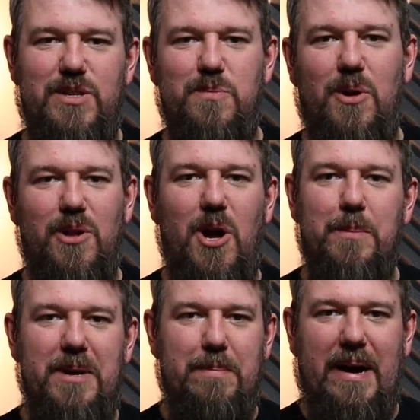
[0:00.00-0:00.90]
small
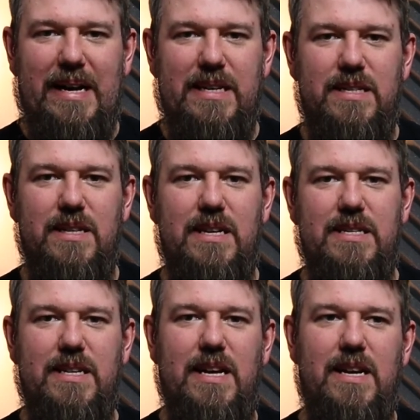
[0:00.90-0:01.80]
comedy packets and
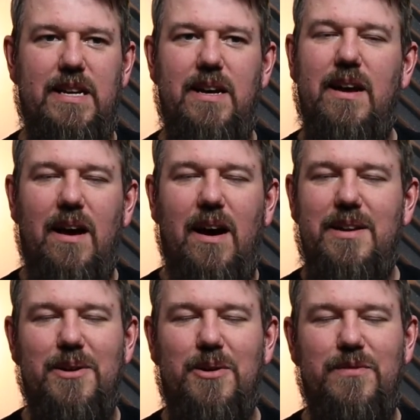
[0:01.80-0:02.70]
things like that. I
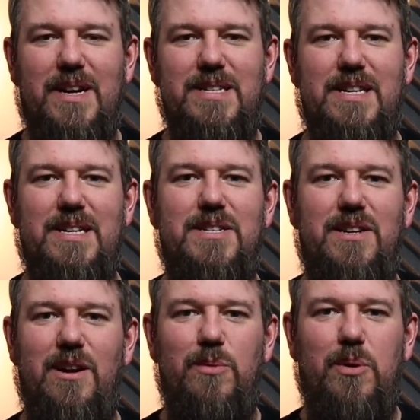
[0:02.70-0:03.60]
don't know if that's
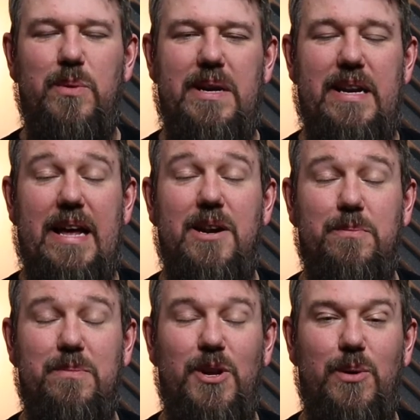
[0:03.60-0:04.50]
necessarily what we'd end
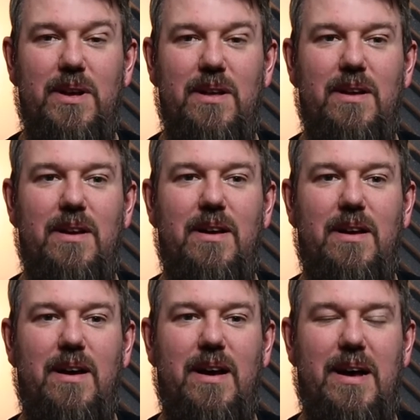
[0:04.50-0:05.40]
up doing.
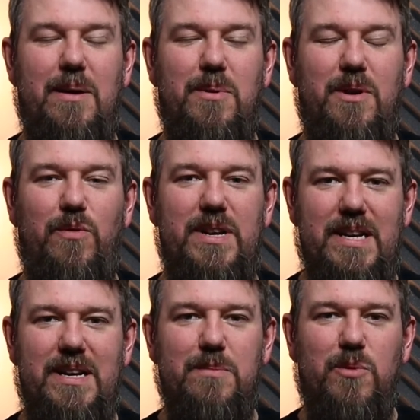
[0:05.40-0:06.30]
But if we
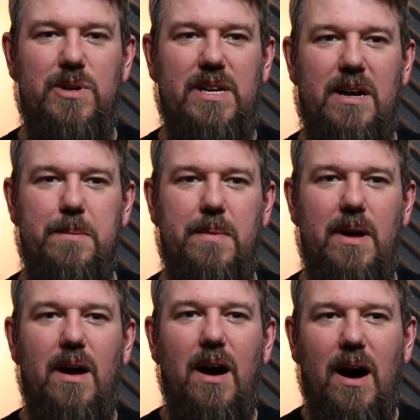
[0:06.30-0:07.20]
did get more time,
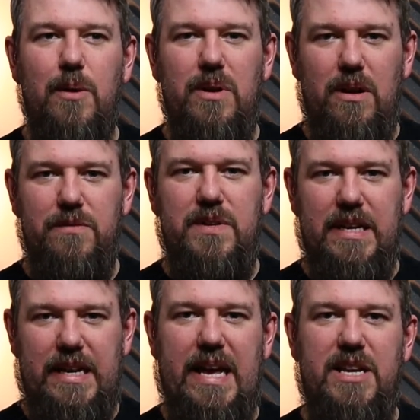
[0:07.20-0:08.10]
I would love to
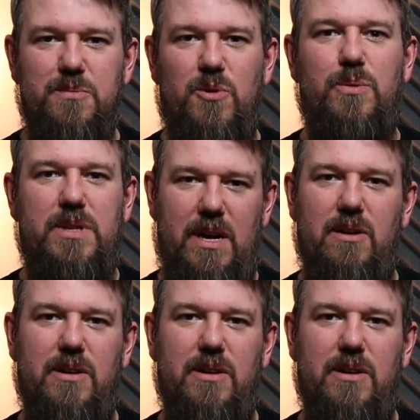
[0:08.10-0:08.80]
engage more with the